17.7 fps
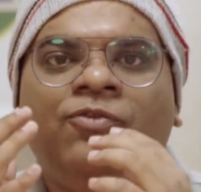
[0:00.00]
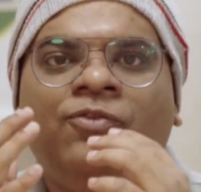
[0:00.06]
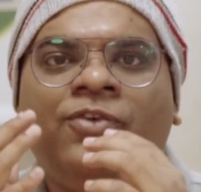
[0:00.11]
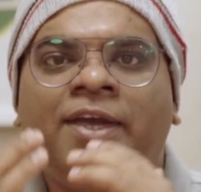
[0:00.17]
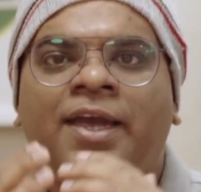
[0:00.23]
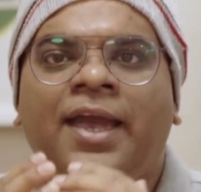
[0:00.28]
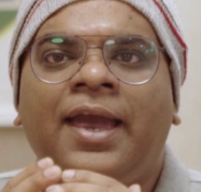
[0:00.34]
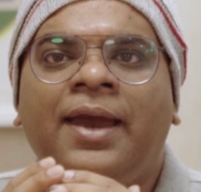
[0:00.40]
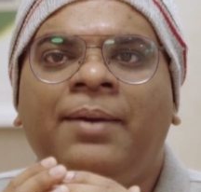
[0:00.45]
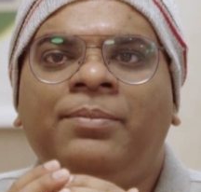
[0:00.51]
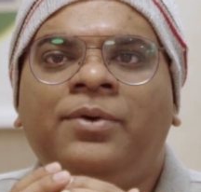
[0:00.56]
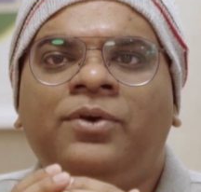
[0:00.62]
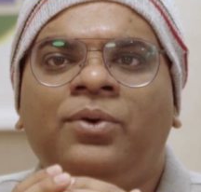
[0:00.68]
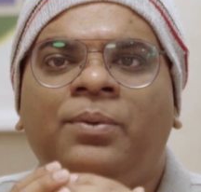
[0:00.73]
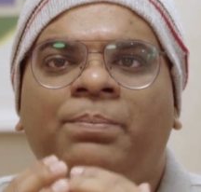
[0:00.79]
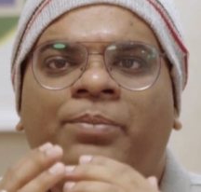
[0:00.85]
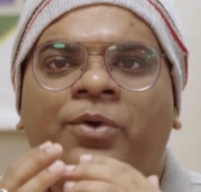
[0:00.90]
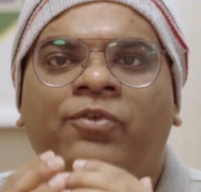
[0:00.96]
we aim
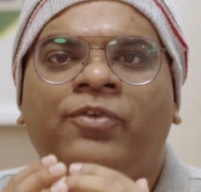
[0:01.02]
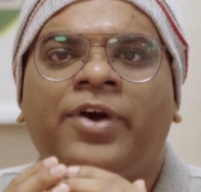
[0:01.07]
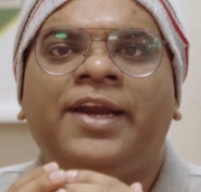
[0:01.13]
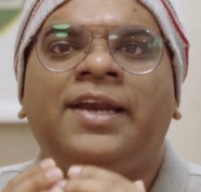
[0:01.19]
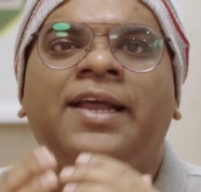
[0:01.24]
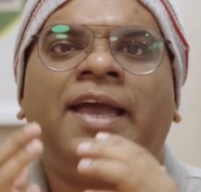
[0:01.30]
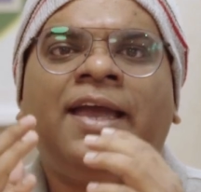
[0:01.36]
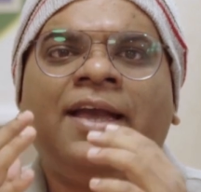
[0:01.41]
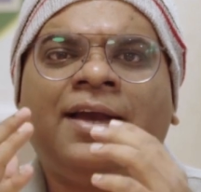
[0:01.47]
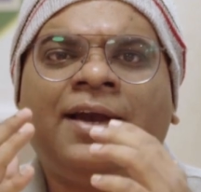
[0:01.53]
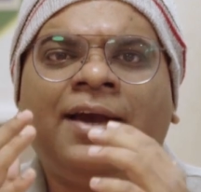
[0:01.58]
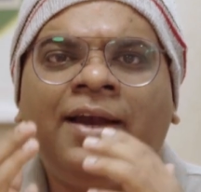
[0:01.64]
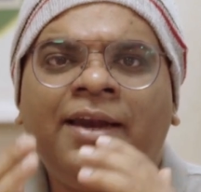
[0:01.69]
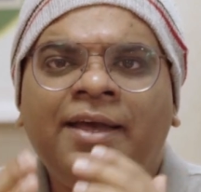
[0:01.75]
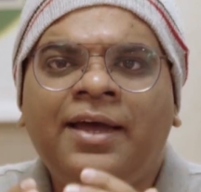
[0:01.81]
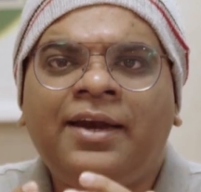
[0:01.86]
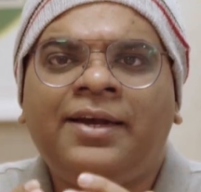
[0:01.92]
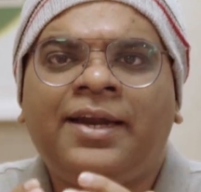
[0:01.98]
to provide a
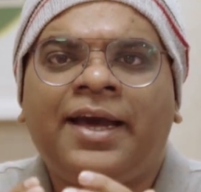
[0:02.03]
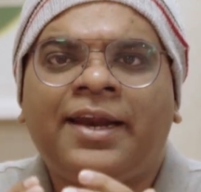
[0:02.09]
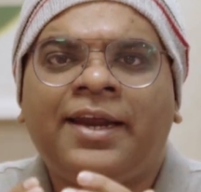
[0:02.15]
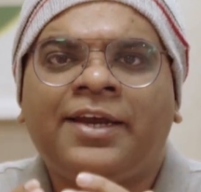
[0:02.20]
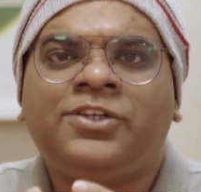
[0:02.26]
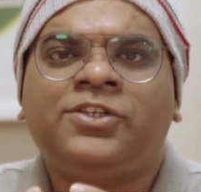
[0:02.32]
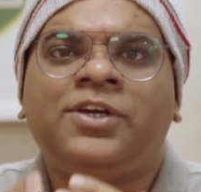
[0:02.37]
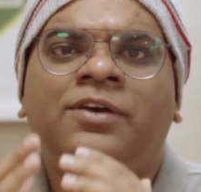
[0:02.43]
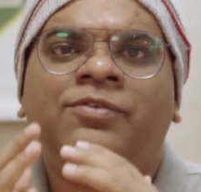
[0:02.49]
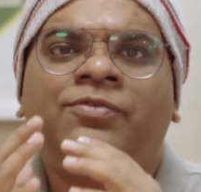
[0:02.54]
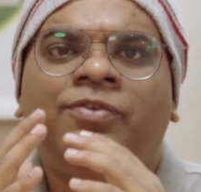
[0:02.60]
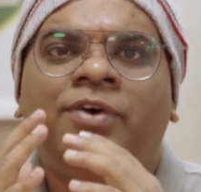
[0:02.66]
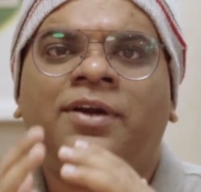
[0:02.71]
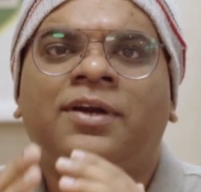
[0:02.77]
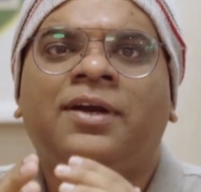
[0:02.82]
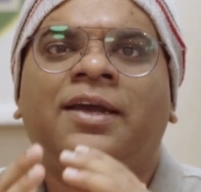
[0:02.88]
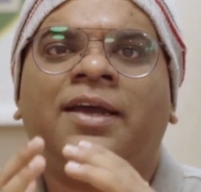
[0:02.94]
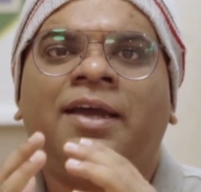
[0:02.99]
clear direction
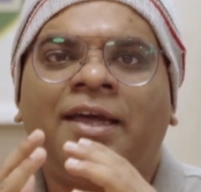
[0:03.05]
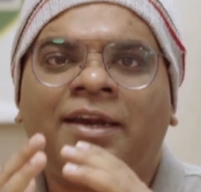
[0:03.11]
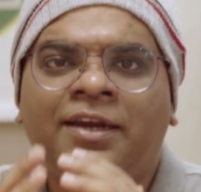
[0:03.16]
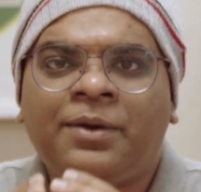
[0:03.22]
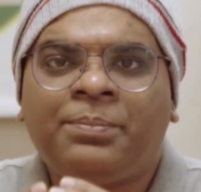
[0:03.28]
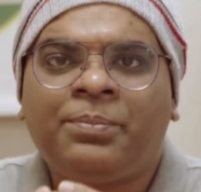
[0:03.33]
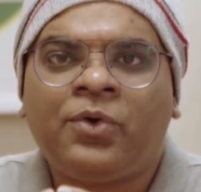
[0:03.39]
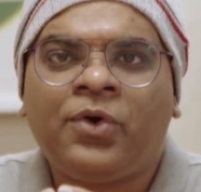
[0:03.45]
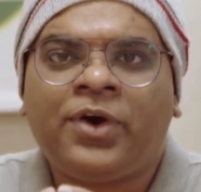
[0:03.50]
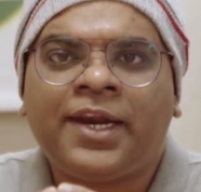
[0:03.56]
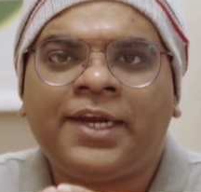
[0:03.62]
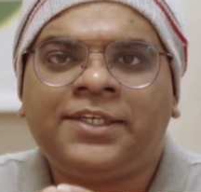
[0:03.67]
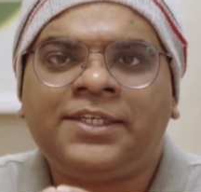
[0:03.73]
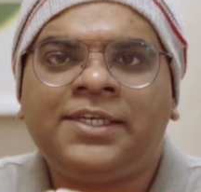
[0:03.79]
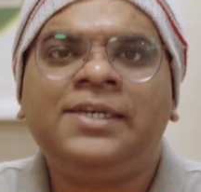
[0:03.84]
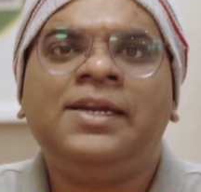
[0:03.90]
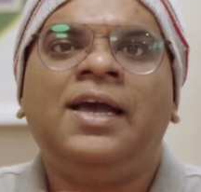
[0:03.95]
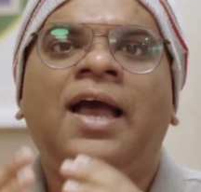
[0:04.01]
for career
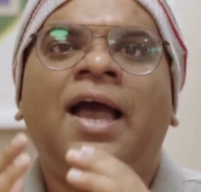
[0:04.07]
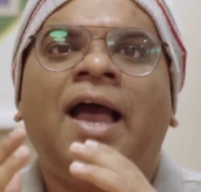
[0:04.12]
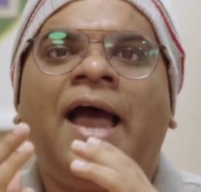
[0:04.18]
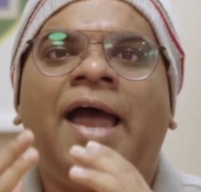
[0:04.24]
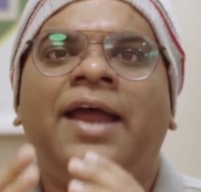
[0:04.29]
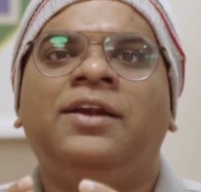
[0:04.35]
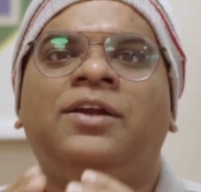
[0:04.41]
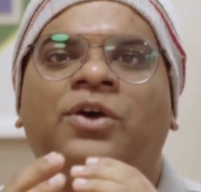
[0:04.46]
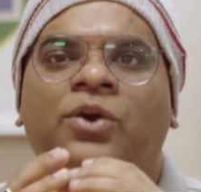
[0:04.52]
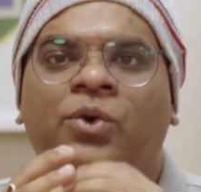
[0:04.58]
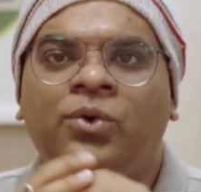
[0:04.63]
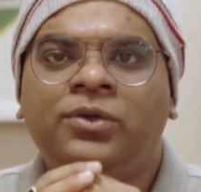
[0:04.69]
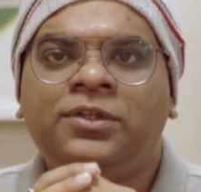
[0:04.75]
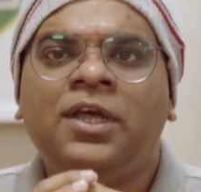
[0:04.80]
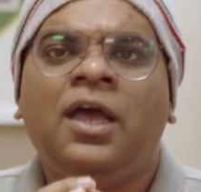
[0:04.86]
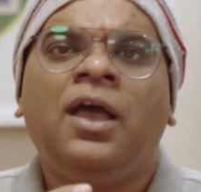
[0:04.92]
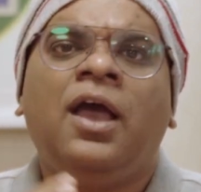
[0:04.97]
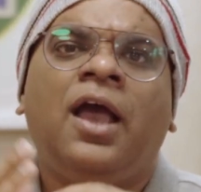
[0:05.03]
progression and
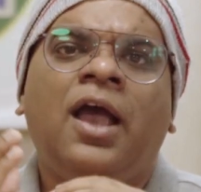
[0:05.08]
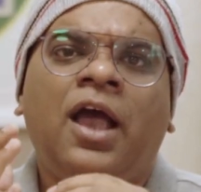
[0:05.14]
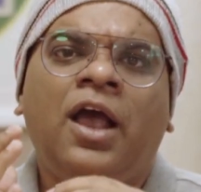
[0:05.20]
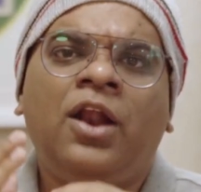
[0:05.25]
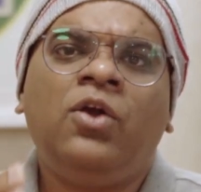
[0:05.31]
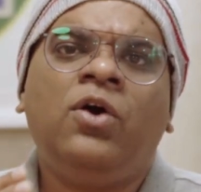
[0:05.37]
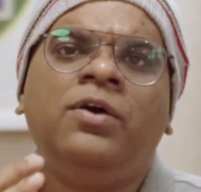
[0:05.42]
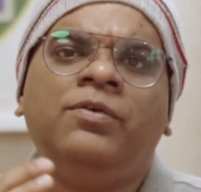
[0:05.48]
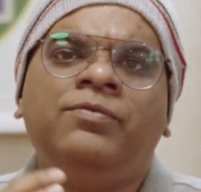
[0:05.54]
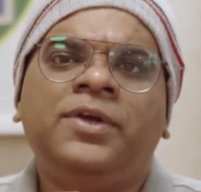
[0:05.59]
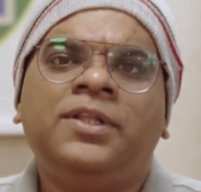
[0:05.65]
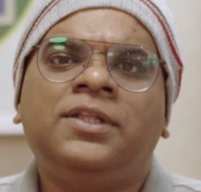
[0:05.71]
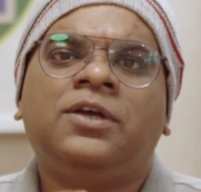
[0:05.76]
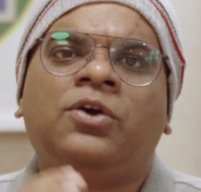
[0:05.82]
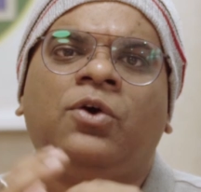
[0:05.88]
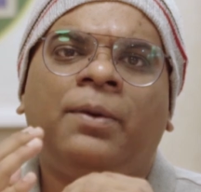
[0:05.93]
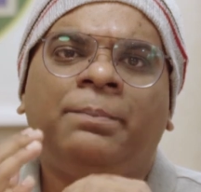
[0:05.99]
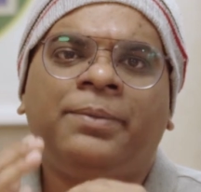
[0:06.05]
growth along with
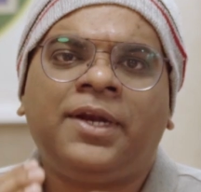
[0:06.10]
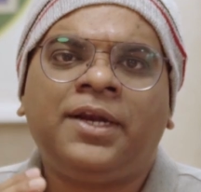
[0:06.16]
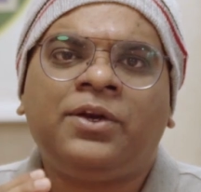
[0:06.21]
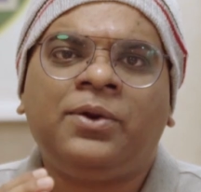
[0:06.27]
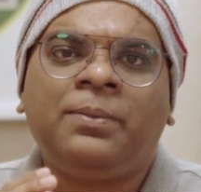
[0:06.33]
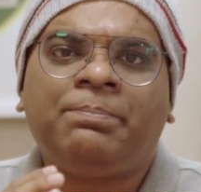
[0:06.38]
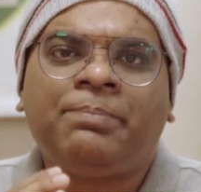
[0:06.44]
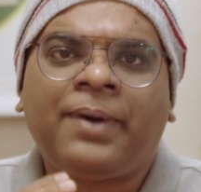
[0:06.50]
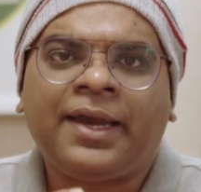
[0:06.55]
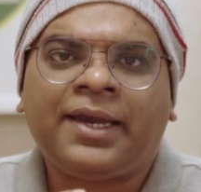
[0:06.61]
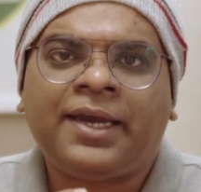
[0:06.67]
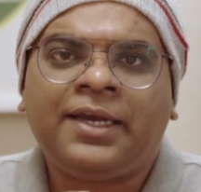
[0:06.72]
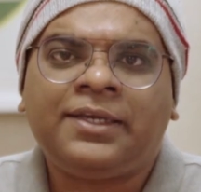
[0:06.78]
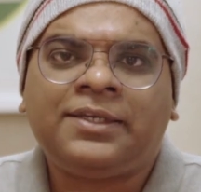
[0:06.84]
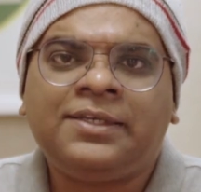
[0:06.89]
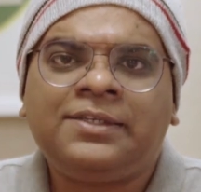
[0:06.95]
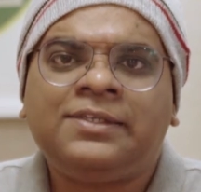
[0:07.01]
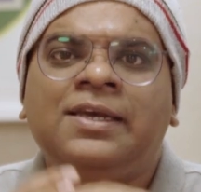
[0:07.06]
competitive
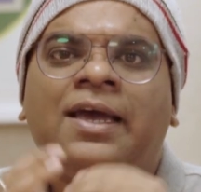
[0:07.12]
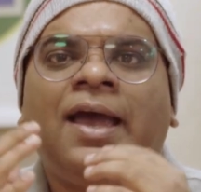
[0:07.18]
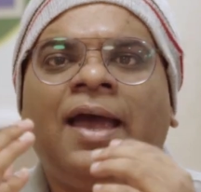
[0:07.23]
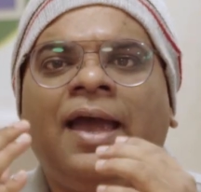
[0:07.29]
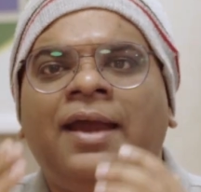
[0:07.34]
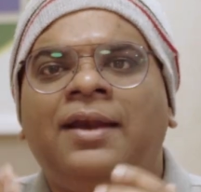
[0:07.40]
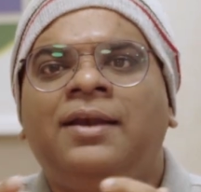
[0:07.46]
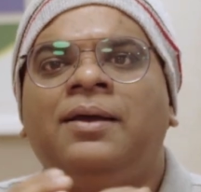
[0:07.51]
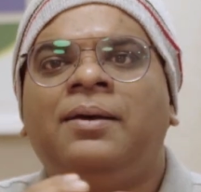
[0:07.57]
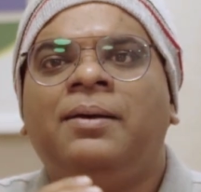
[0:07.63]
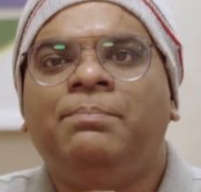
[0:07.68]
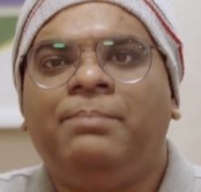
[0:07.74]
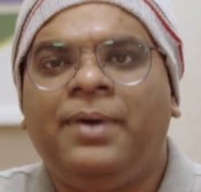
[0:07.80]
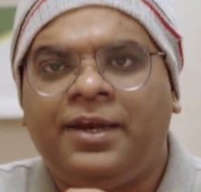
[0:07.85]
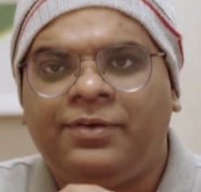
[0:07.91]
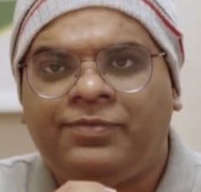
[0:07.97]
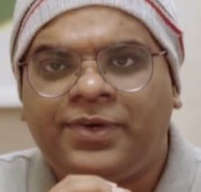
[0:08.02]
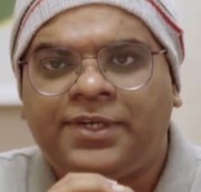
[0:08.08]
packages and
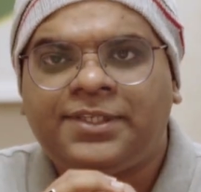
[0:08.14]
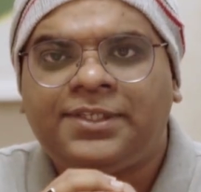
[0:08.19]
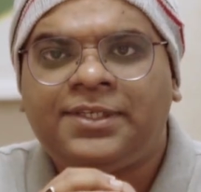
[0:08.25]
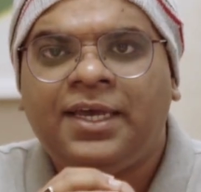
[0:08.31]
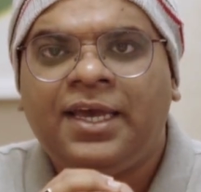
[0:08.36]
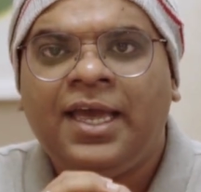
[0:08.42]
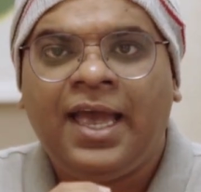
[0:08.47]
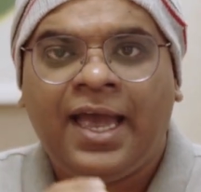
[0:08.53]
benefits.